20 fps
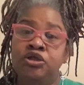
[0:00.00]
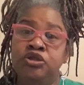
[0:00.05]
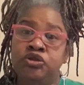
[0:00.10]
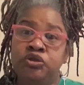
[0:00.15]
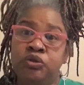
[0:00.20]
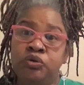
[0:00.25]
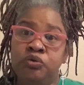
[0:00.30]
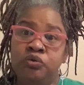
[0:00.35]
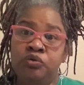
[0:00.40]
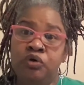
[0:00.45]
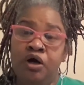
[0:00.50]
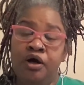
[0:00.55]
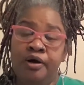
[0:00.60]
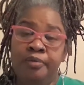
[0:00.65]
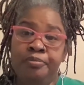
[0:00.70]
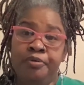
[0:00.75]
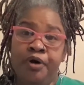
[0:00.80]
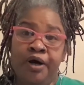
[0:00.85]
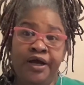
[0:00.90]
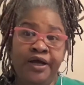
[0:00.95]
to
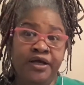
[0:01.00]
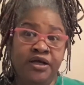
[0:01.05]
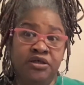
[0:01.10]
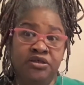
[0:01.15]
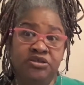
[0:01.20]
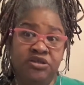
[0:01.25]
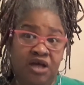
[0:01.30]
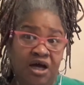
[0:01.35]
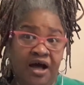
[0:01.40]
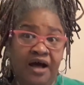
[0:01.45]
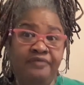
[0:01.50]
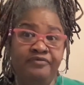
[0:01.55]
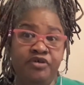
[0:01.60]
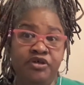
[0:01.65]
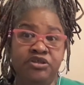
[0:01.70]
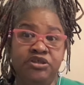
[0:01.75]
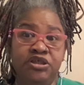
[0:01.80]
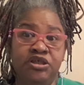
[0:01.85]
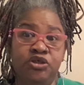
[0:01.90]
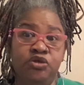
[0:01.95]
pray, because
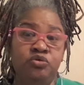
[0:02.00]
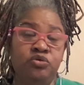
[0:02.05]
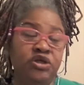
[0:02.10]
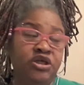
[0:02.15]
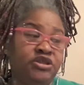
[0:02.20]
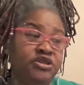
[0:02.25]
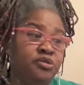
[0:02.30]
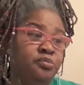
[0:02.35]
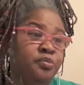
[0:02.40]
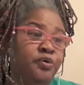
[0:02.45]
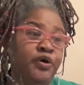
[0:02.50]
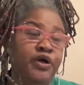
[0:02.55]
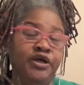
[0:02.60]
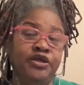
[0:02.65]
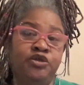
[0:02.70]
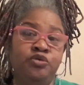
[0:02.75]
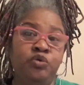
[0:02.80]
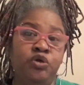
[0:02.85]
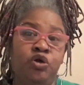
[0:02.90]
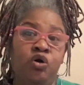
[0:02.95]
obviously you need some prayer,
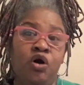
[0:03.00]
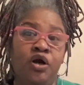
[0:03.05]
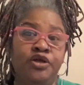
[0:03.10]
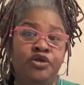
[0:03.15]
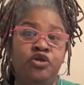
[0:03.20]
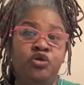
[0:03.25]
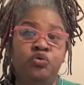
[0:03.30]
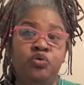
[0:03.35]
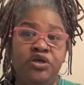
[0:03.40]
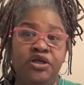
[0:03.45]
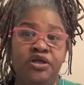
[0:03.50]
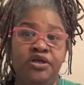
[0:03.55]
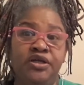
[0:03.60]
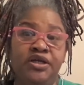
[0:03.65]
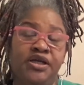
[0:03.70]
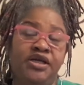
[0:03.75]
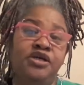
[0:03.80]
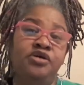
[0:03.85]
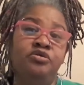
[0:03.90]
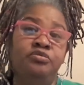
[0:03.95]
sweetheart, you can
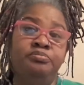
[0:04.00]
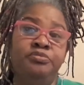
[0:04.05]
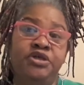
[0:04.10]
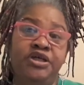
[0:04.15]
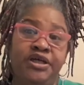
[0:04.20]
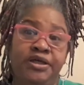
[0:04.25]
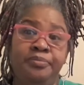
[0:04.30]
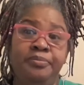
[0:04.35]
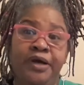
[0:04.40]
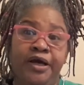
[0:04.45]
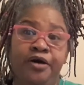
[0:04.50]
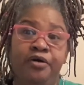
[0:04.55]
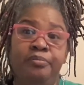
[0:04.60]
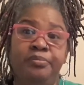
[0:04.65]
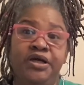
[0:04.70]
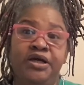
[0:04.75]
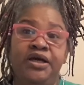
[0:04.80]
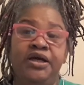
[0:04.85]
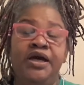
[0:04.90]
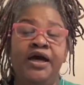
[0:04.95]
email
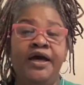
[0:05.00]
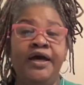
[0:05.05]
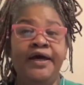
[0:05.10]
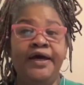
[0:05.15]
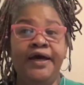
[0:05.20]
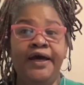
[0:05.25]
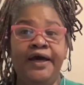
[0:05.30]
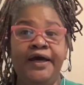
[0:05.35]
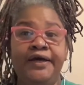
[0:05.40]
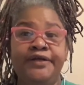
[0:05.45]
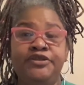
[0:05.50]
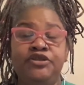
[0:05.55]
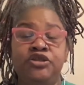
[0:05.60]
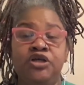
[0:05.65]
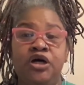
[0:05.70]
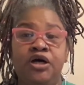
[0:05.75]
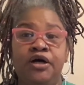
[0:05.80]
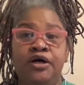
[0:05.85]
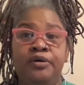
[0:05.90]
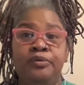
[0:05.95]
me at
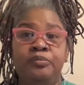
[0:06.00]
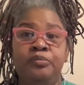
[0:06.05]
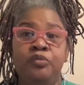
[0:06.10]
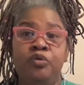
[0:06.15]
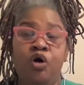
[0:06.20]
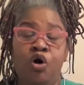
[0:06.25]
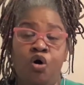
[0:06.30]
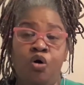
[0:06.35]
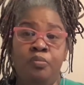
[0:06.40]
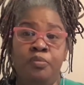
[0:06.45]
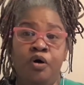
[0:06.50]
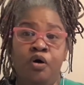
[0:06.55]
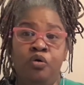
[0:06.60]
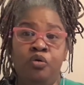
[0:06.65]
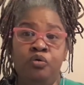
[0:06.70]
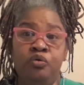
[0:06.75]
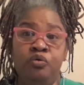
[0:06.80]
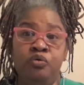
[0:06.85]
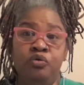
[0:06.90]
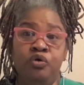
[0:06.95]

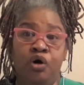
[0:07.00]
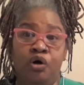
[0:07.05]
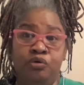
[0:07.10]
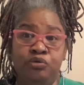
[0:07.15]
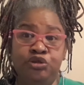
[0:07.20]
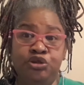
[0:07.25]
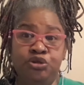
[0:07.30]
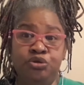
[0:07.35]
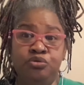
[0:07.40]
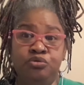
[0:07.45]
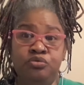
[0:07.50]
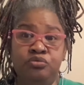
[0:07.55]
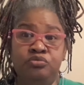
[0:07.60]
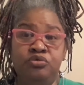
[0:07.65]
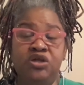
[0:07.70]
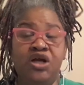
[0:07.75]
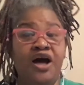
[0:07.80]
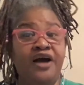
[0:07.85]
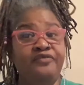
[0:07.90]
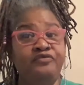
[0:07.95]

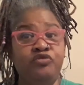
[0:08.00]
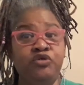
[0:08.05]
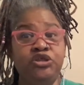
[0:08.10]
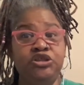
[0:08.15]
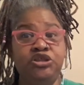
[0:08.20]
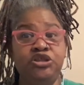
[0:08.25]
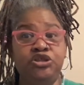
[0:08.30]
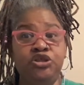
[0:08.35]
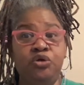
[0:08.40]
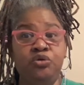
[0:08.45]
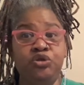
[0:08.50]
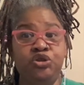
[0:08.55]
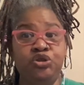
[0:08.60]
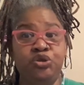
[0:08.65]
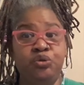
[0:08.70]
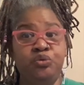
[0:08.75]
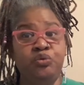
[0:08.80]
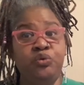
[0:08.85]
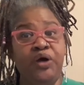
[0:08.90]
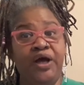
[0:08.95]

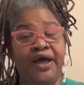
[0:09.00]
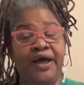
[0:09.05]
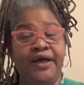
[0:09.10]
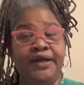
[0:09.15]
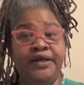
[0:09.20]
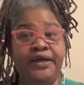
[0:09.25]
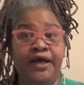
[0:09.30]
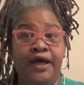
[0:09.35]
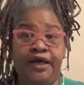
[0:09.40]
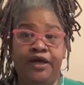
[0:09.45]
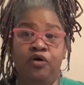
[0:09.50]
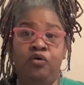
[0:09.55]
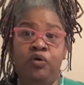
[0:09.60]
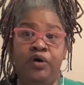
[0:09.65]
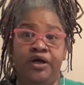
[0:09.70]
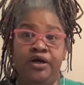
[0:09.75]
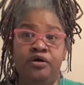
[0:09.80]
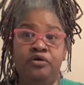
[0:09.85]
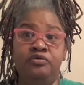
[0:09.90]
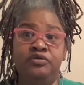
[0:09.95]

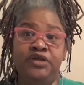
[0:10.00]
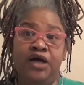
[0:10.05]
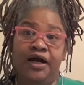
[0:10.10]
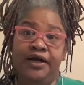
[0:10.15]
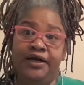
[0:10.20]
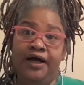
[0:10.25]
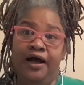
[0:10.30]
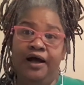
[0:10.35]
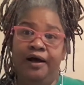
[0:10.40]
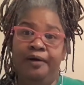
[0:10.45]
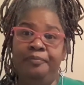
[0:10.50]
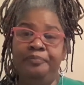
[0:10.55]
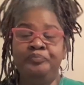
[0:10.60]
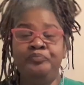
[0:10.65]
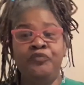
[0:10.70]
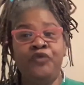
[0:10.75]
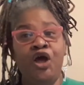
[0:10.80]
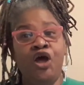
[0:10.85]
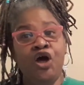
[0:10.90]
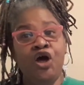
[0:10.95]
omooshun94602@aol.com.
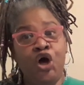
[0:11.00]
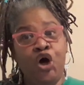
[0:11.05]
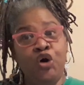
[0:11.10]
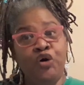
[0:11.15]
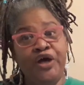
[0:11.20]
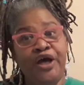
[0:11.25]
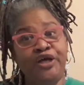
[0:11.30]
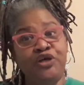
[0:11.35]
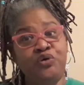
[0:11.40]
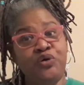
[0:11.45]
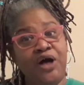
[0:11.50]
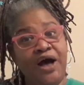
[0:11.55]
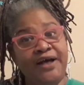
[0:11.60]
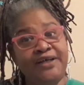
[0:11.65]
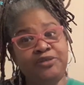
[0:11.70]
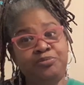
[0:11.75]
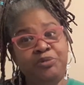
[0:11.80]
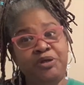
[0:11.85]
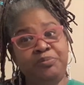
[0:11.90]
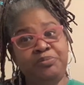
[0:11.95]
Okay, you guys,
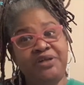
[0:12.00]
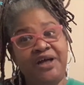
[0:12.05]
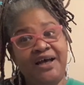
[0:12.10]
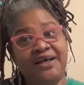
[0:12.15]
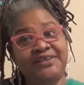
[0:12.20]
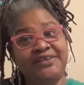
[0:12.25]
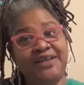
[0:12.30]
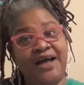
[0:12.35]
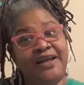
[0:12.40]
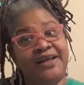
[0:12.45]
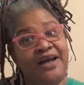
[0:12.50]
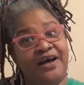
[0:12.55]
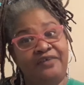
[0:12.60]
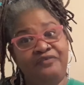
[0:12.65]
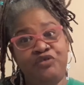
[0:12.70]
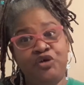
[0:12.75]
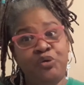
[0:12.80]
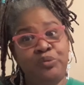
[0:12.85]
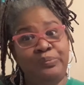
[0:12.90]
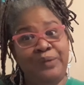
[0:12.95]
be blessed. I love
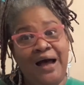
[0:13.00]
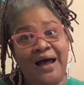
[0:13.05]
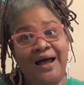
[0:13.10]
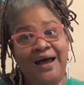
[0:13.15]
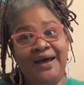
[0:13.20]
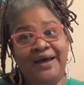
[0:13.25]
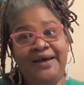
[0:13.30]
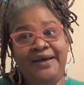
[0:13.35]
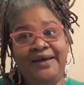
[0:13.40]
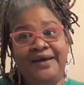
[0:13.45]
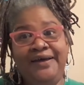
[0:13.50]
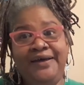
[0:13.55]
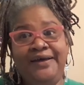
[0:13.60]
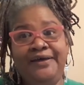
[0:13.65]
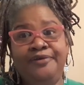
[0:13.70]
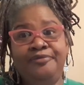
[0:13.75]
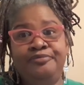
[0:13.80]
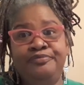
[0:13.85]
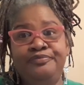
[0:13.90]
you. Bye.